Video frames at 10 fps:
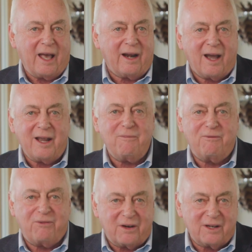and I
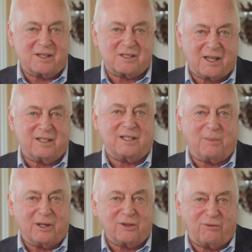am very excited
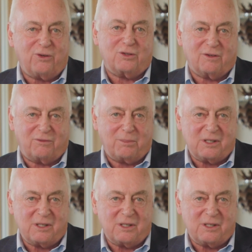about the future for